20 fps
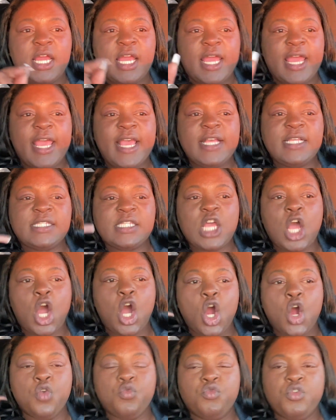It's
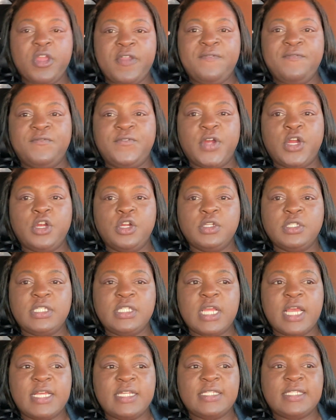called reverse
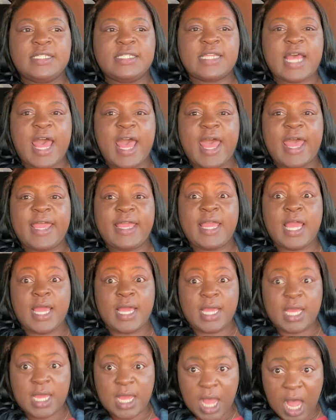
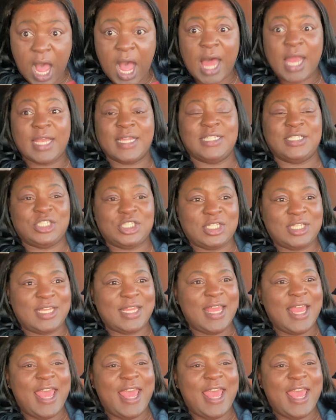psychology.